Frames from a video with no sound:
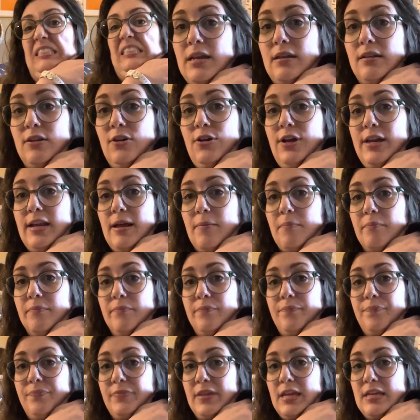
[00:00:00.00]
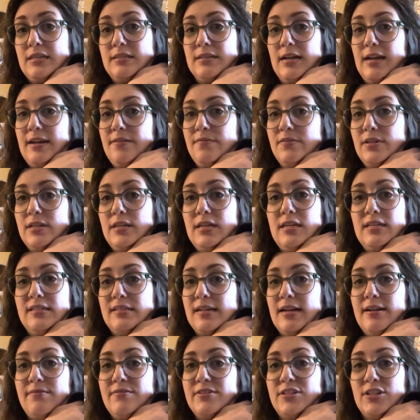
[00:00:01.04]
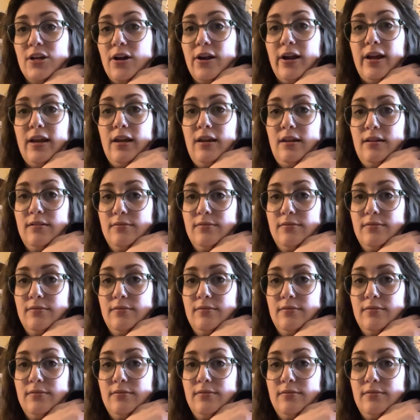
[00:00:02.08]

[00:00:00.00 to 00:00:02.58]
Look at him. He's not even sorry.